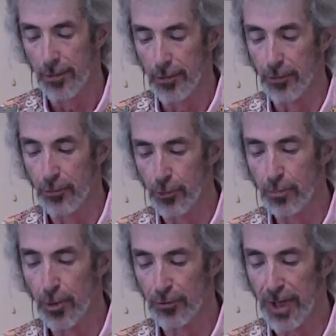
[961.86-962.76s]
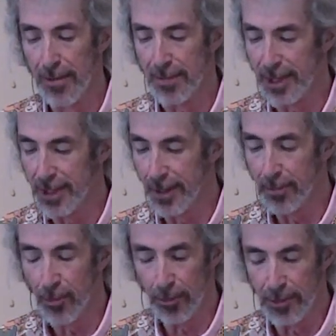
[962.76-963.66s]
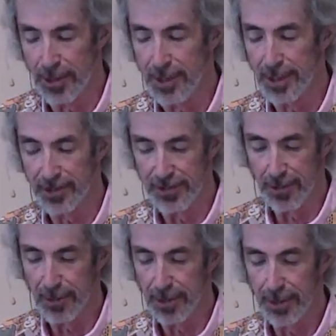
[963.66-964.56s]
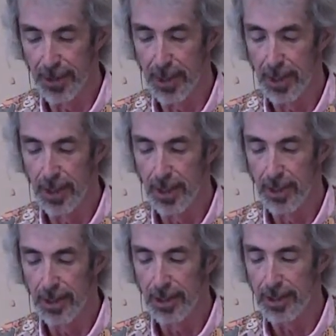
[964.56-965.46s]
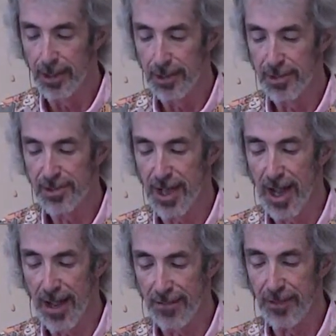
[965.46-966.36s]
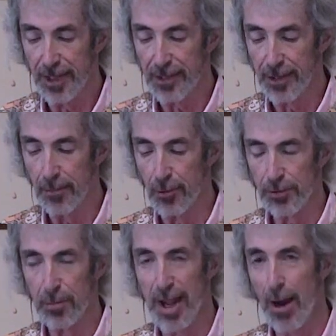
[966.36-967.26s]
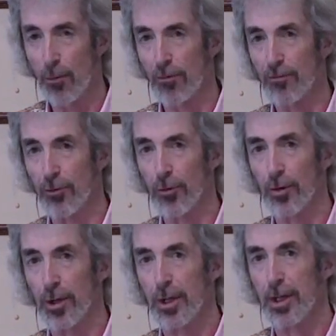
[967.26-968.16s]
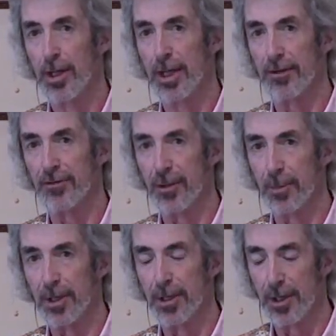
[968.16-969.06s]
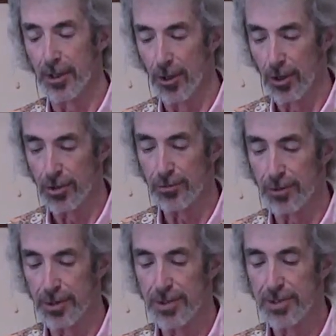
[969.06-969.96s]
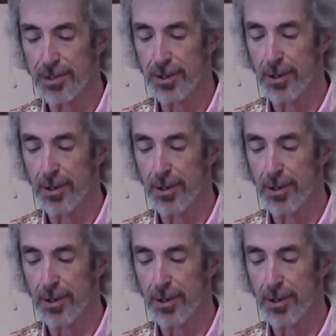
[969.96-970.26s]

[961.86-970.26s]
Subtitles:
the new multimedia permanent exhibit. It is, I think, the most powerful exhibit in Auschwitz.